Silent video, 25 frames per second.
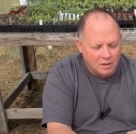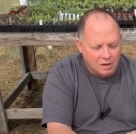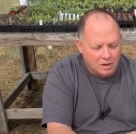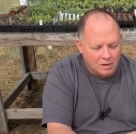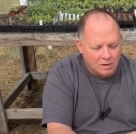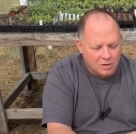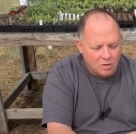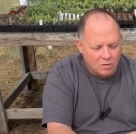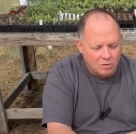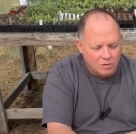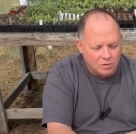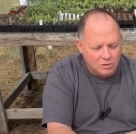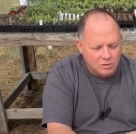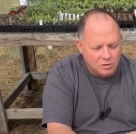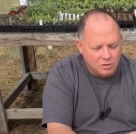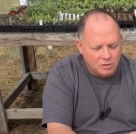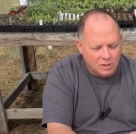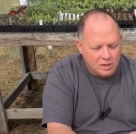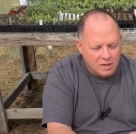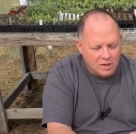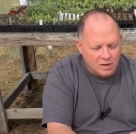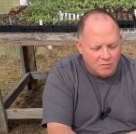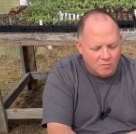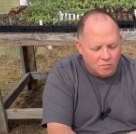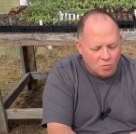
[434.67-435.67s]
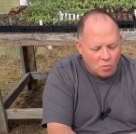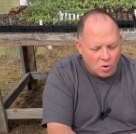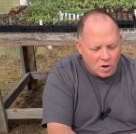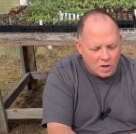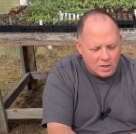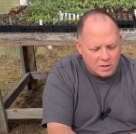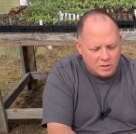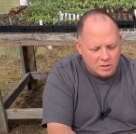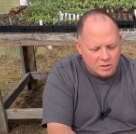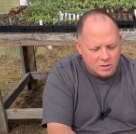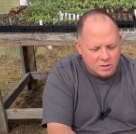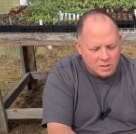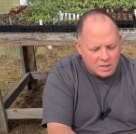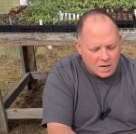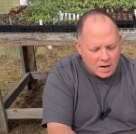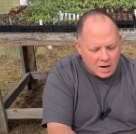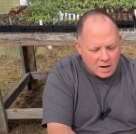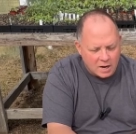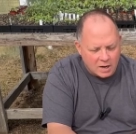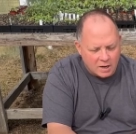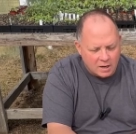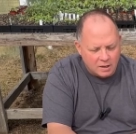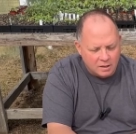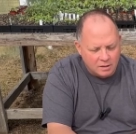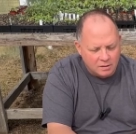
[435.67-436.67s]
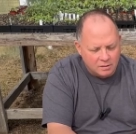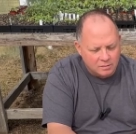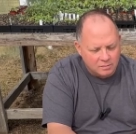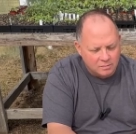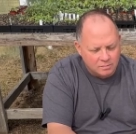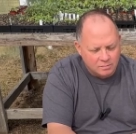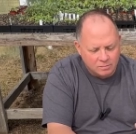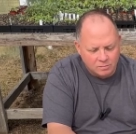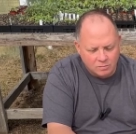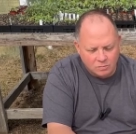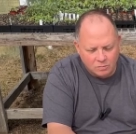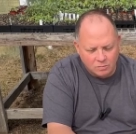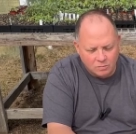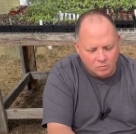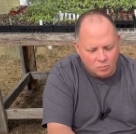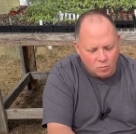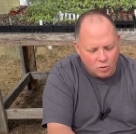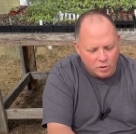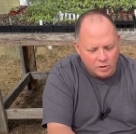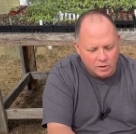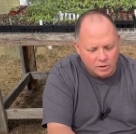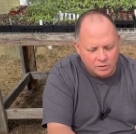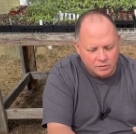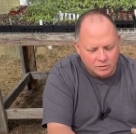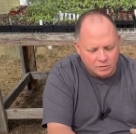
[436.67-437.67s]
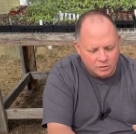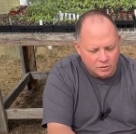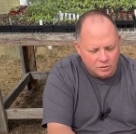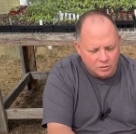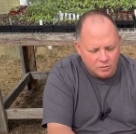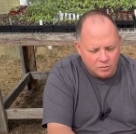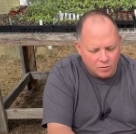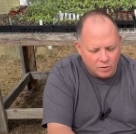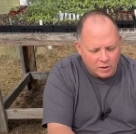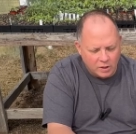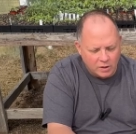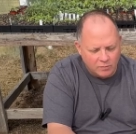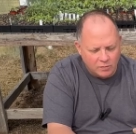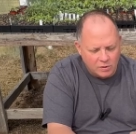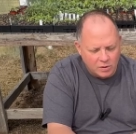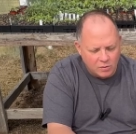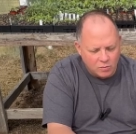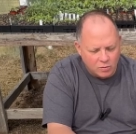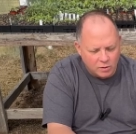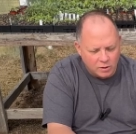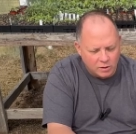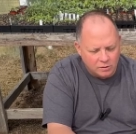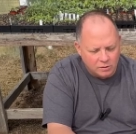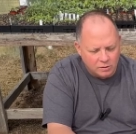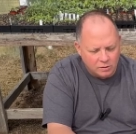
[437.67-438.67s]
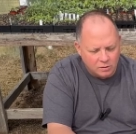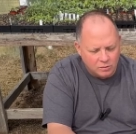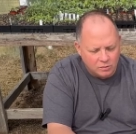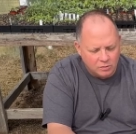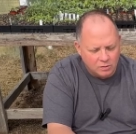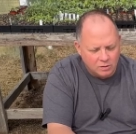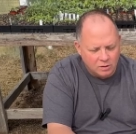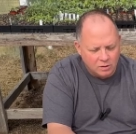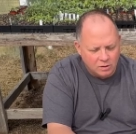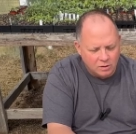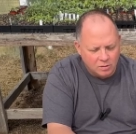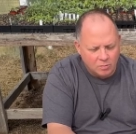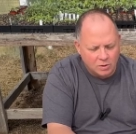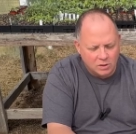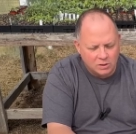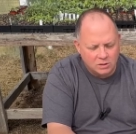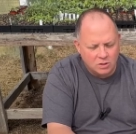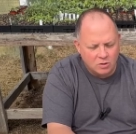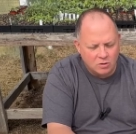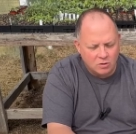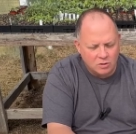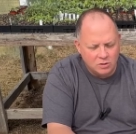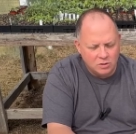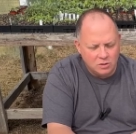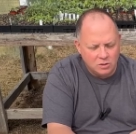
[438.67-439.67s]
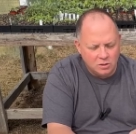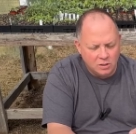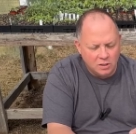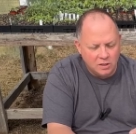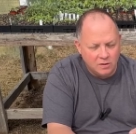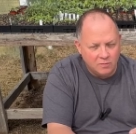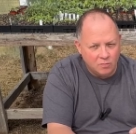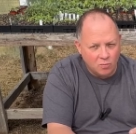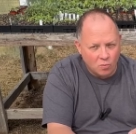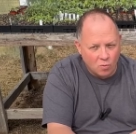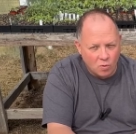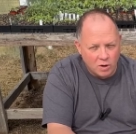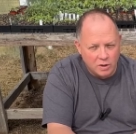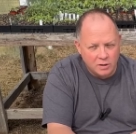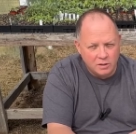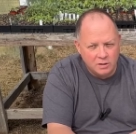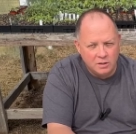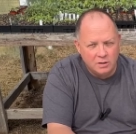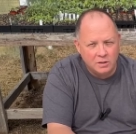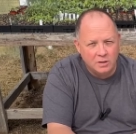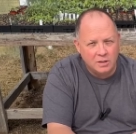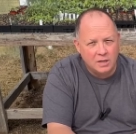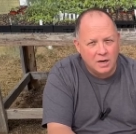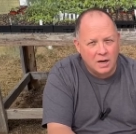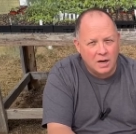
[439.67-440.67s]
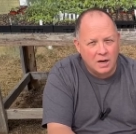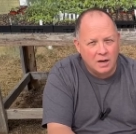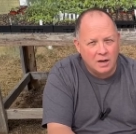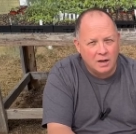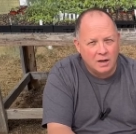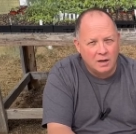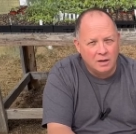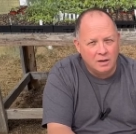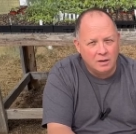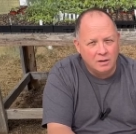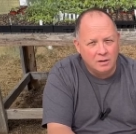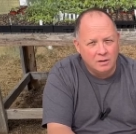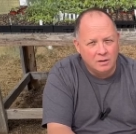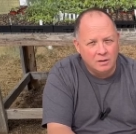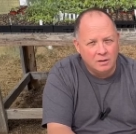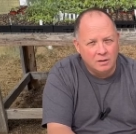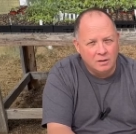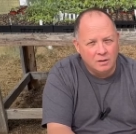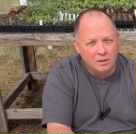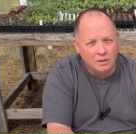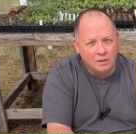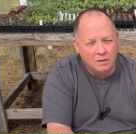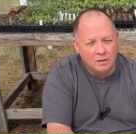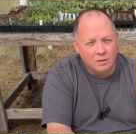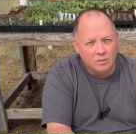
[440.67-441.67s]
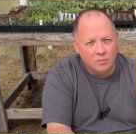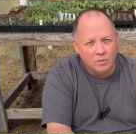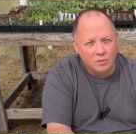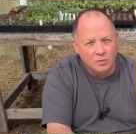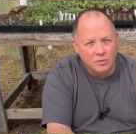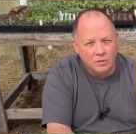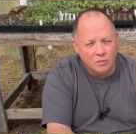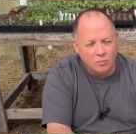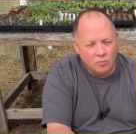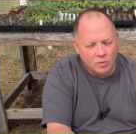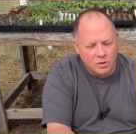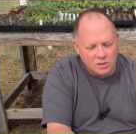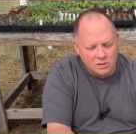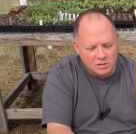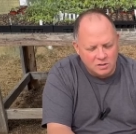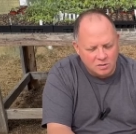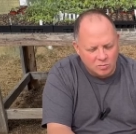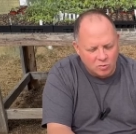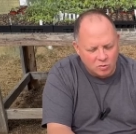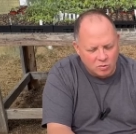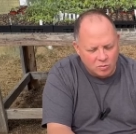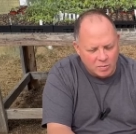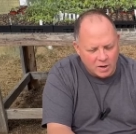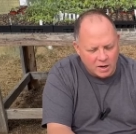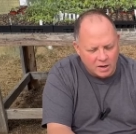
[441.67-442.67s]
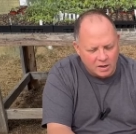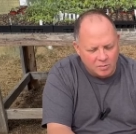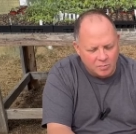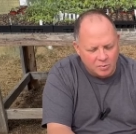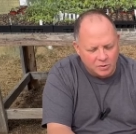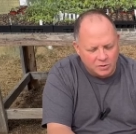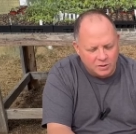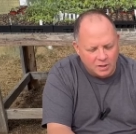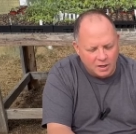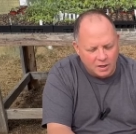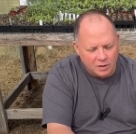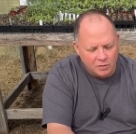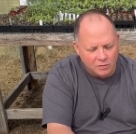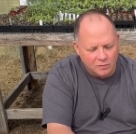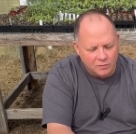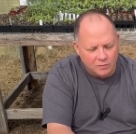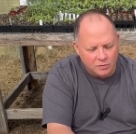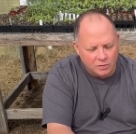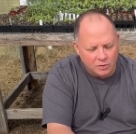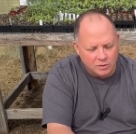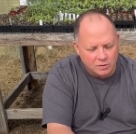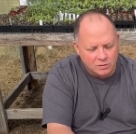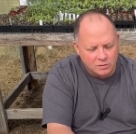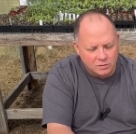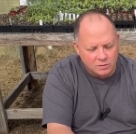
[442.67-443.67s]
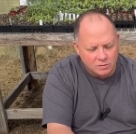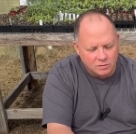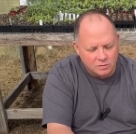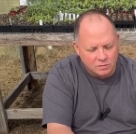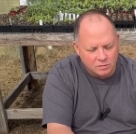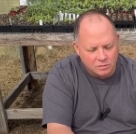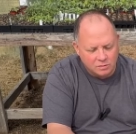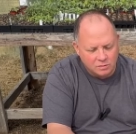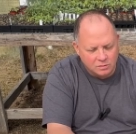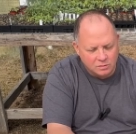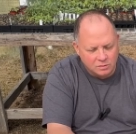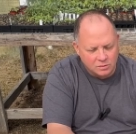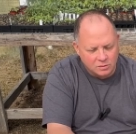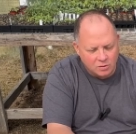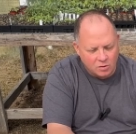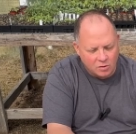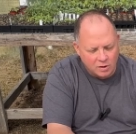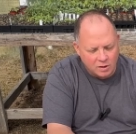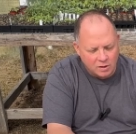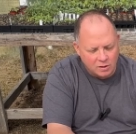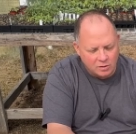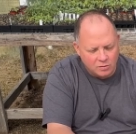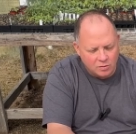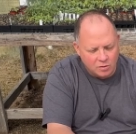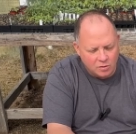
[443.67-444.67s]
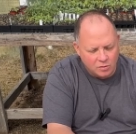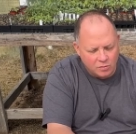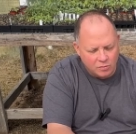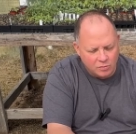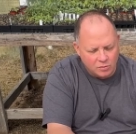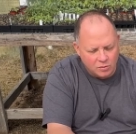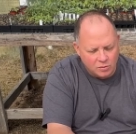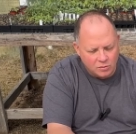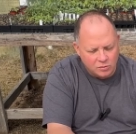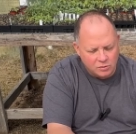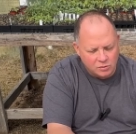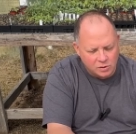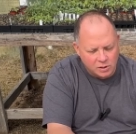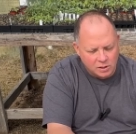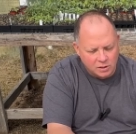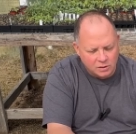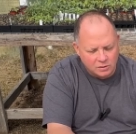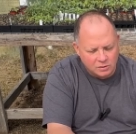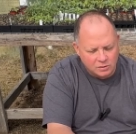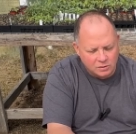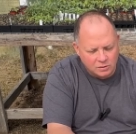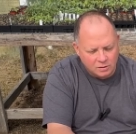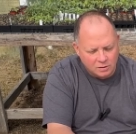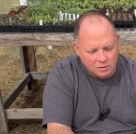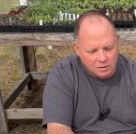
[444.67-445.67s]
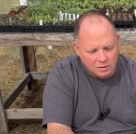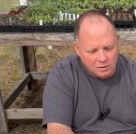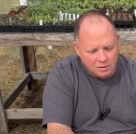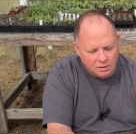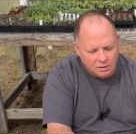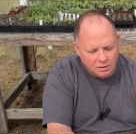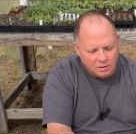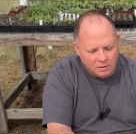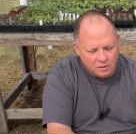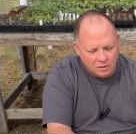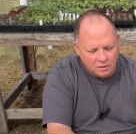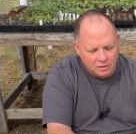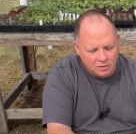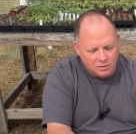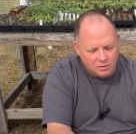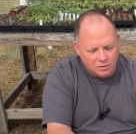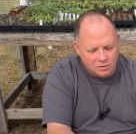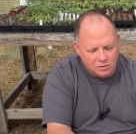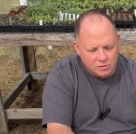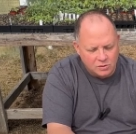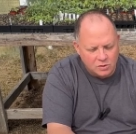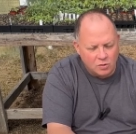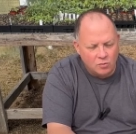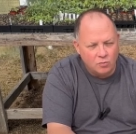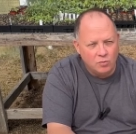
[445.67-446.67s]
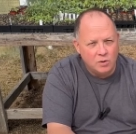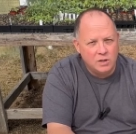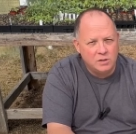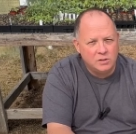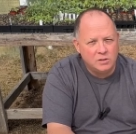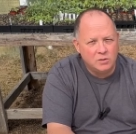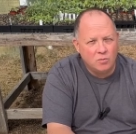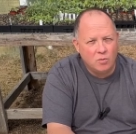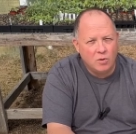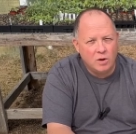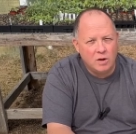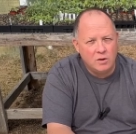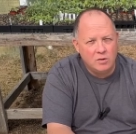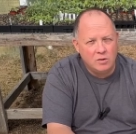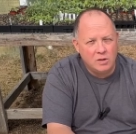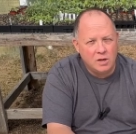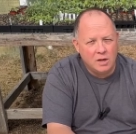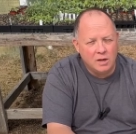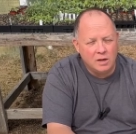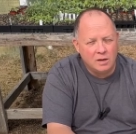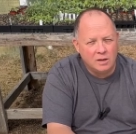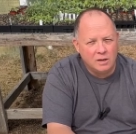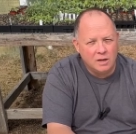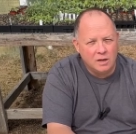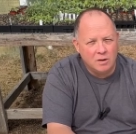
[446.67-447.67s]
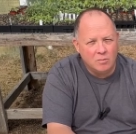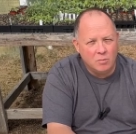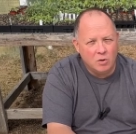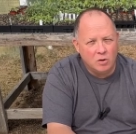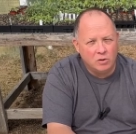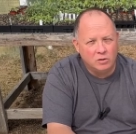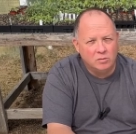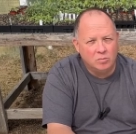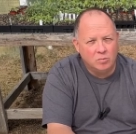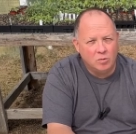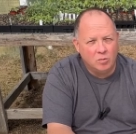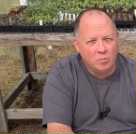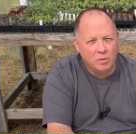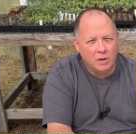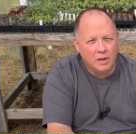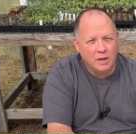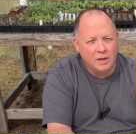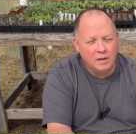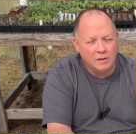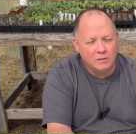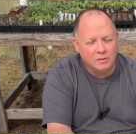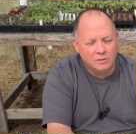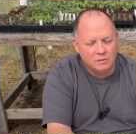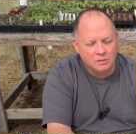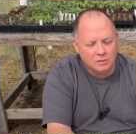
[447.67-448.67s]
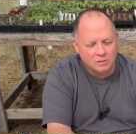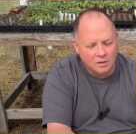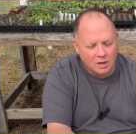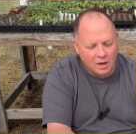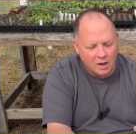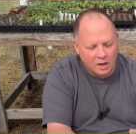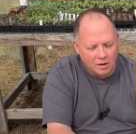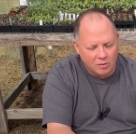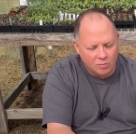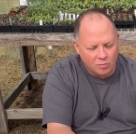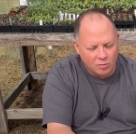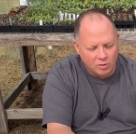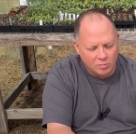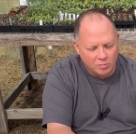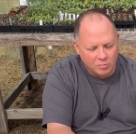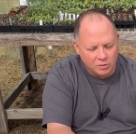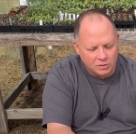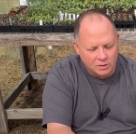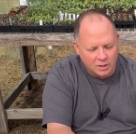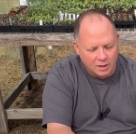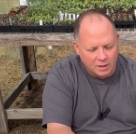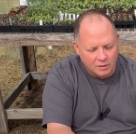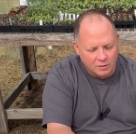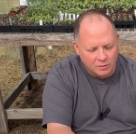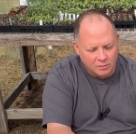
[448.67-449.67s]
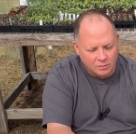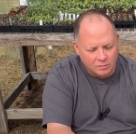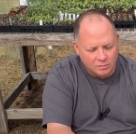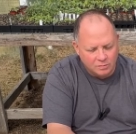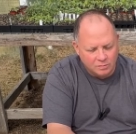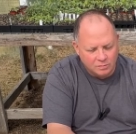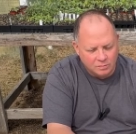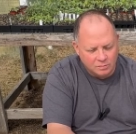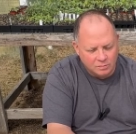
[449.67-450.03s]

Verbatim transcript: as long as you leave one good eye, 1 or 2, whatever you want to do, but as long as you leave one good eye with a reasonable amount of potato for its starting growth nutrients, there's no reason why you can't get multiple plants out of one potato.